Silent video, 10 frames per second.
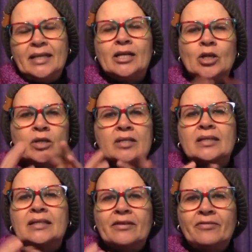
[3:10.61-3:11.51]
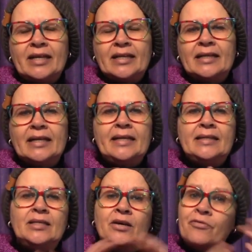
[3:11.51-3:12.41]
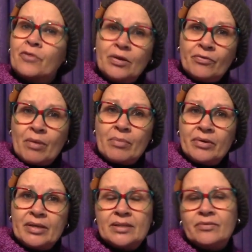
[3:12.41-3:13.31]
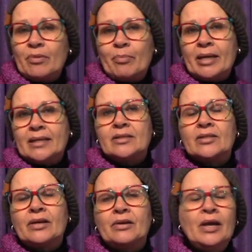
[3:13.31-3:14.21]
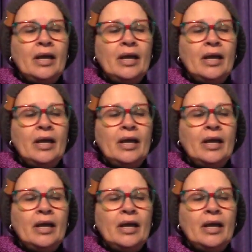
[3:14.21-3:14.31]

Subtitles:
It looks significantly different from the rest of the pattern, so